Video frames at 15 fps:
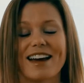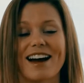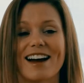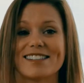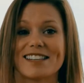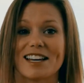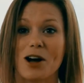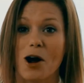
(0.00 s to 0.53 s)
I
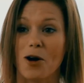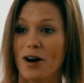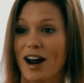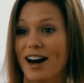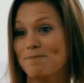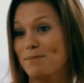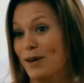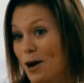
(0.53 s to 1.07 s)
said, all
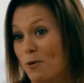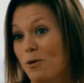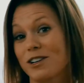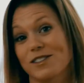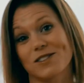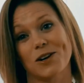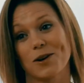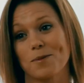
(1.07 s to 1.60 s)
right, but I want
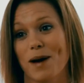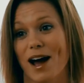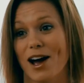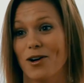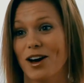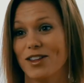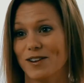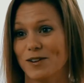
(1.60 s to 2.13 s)
to start a
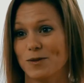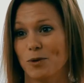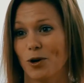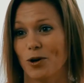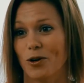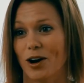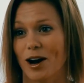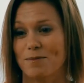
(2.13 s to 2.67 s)
bioethics
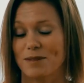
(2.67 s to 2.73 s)
program.